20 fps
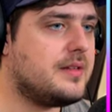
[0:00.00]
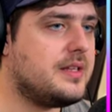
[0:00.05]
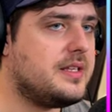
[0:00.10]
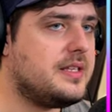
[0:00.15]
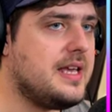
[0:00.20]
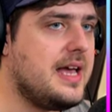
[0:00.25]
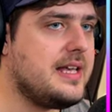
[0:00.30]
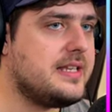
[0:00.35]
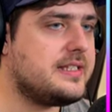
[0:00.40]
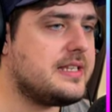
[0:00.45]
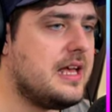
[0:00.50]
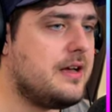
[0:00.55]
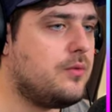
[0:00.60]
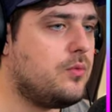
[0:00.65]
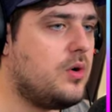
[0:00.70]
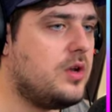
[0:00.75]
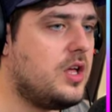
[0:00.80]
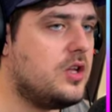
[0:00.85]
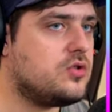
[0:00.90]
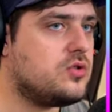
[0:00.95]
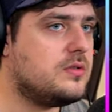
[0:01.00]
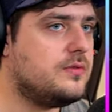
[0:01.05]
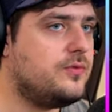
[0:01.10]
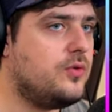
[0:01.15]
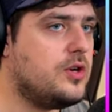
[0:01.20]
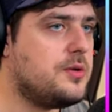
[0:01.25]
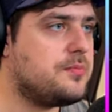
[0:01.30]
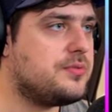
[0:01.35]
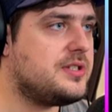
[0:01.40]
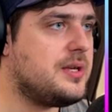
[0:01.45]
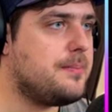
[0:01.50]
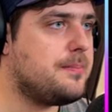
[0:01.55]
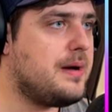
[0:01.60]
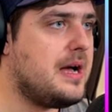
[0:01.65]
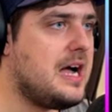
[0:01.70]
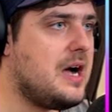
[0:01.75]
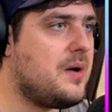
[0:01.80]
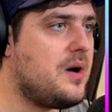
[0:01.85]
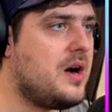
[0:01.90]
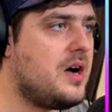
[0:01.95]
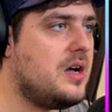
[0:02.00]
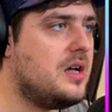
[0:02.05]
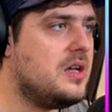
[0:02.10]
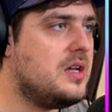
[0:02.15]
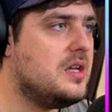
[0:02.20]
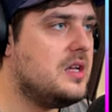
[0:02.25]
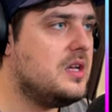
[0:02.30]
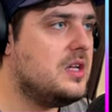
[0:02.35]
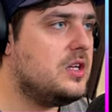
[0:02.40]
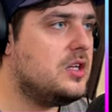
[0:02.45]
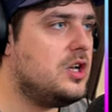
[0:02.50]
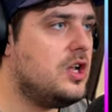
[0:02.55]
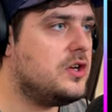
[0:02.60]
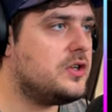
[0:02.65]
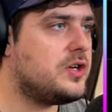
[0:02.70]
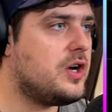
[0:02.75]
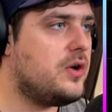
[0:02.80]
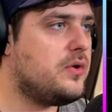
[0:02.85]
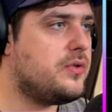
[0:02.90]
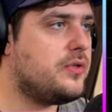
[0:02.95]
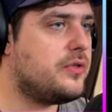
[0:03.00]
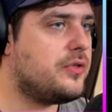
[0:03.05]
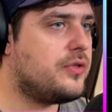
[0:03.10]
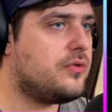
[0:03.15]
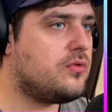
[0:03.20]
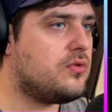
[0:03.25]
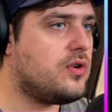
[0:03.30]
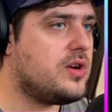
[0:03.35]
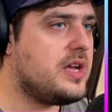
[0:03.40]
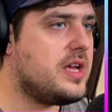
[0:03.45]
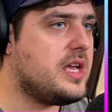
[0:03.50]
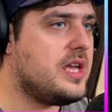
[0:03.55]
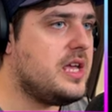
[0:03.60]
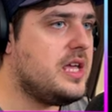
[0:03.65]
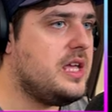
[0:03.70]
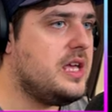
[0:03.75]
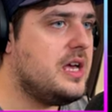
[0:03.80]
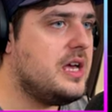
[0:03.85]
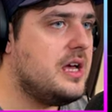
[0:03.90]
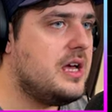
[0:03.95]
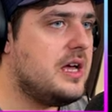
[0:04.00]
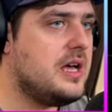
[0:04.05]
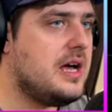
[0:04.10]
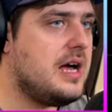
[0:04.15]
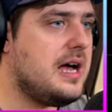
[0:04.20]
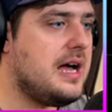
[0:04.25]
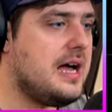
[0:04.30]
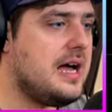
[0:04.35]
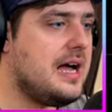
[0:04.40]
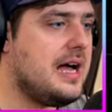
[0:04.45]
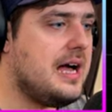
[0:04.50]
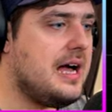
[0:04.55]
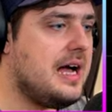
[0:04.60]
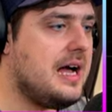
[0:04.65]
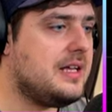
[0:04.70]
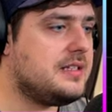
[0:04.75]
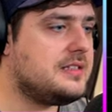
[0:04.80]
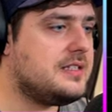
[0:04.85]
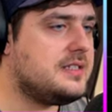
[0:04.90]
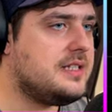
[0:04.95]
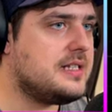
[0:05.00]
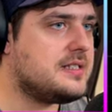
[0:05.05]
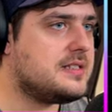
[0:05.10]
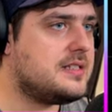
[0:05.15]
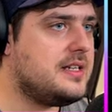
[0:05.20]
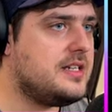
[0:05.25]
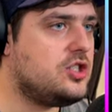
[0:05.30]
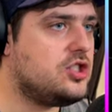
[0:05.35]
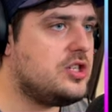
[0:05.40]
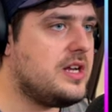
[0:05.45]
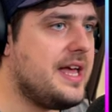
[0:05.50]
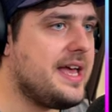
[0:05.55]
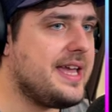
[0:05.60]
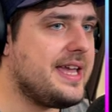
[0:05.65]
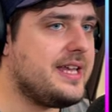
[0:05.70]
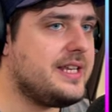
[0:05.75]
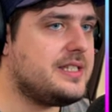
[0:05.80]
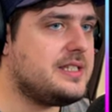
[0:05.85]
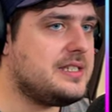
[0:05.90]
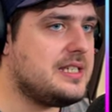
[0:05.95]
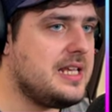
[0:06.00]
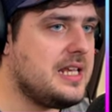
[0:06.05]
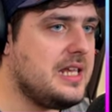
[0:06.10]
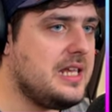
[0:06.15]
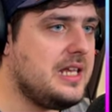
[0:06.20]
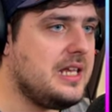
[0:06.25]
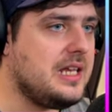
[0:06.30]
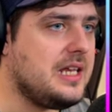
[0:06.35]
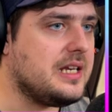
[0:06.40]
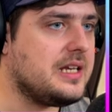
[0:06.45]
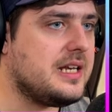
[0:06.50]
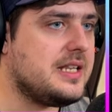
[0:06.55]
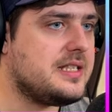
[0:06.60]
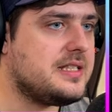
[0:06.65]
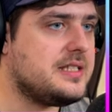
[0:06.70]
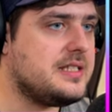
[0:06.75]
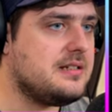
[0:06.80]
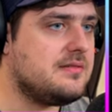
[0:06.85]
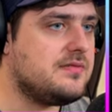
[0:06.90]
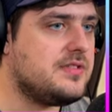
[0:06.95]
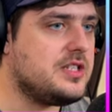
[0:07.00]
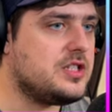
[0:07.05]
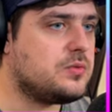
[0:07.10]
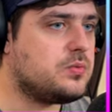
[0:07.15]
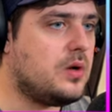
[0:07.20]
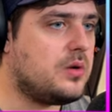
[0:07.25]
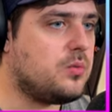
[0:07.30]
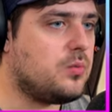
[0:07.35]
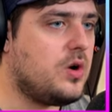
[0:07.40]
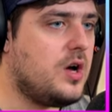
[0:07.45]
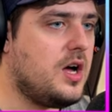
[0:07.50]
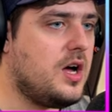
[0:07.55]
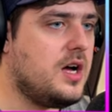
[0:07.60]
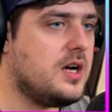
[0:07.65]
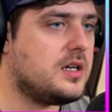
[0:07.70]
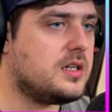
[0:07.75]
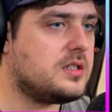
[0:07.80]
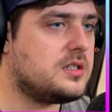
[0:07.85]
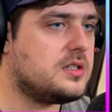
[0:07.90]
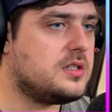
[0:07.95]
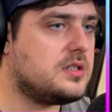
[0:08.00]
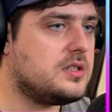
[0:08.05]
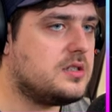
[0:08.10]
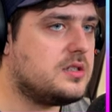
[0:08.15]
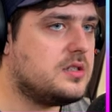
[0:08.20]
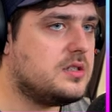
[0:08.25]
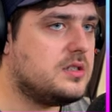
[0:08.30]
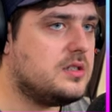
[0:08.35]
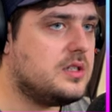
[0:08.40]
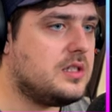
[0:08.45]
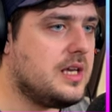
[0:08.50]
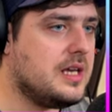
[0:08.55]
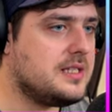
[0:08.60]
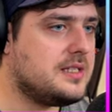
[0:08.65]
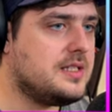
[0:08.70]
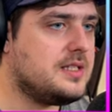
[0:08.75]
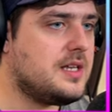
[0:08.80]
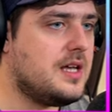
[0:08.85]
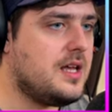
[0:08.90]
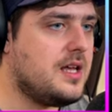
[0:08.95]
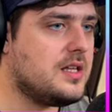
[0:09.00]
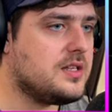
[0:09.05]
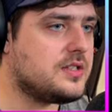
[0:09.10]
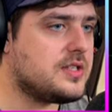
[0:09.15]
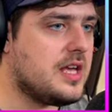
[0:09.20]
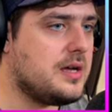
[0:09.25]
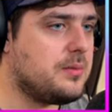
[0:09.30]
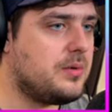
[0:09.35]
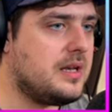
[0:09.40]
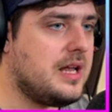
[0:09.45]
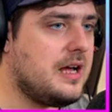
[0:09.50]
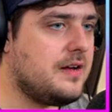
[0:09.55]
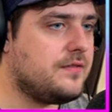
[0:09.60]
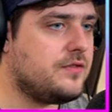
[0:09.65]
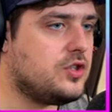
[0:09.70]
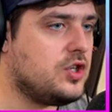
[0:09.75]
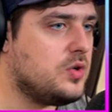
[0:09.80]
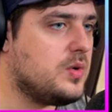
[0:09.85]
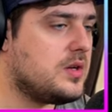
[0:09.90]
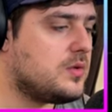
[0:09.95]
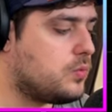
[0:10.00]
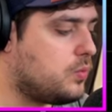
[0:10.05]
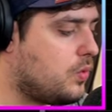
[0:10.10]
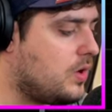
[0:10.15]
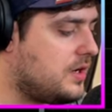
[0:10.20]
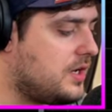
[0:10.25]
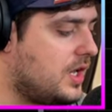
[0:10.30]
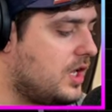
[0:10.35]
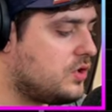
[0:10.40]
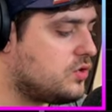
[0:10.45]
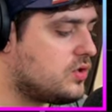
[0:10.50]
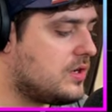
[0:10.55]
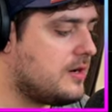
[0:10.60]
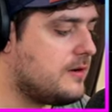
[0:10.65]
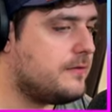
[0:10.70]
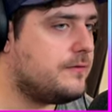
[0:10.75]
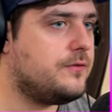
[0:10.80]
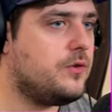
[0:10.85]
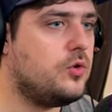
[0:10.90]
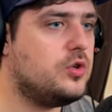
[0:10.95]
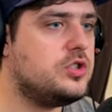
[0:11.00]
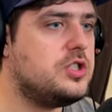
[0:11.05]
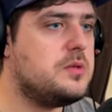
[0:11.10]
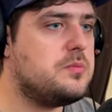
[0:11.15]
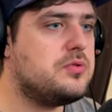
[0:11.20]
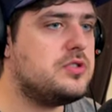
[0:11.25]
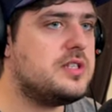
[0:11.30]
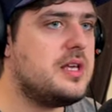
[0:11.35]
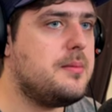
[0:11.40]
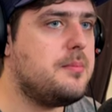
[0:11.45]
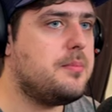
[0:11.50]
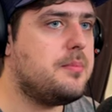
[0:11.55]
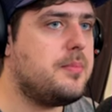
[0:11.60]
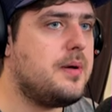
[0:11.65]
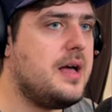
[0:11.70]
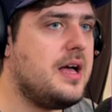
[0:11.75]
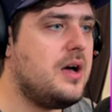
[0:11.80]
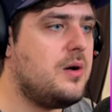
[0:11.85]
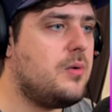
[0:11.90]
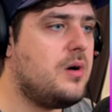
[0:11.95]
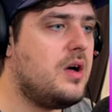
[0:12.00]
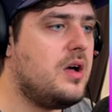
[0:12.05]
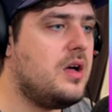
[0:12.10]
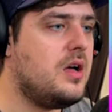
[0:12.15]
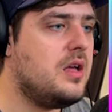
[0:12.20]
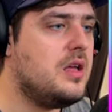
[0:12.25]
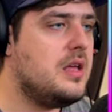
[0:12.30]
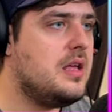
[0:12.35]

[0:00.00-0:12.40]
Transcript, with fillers: Yes, at one hundred forty percent power. Loco three at destination eighteen. Let's see if this one works. Yes, it does, and we'll have you at one hundred forty percent power.